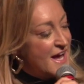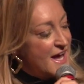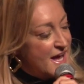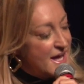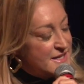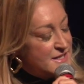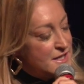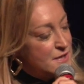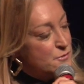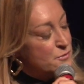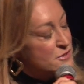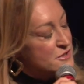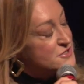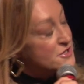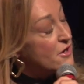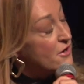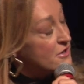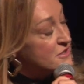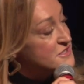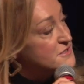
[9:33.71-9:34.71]
And he worked
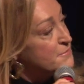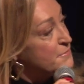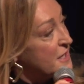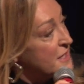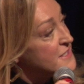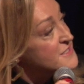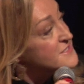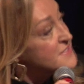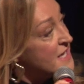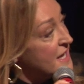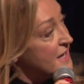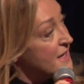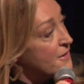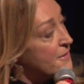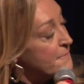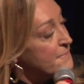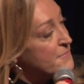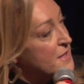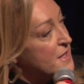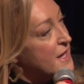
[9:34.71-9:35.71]
hard to pay it
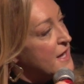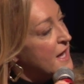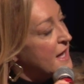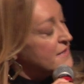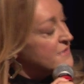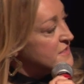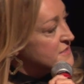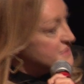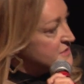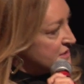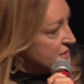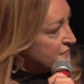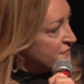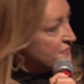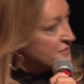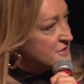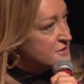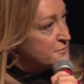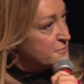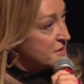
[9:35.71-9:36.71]
down. And the
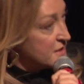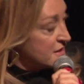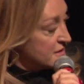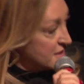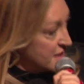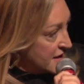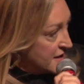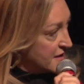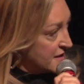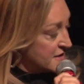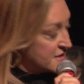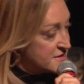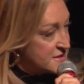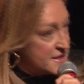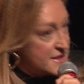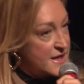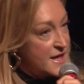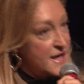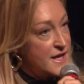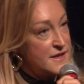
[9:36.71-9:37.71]
difference with a Lincoln
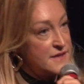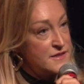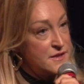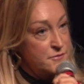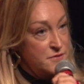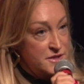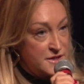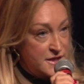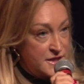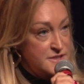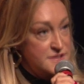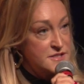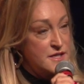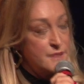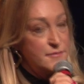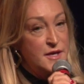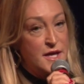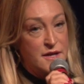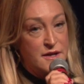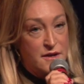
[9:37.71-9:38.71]
today than with kids
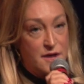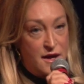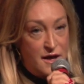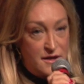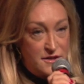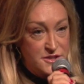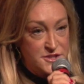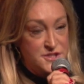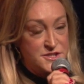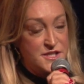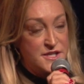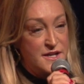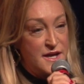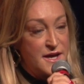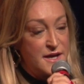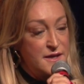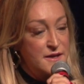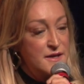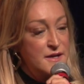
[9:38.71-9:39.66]
coming out of college today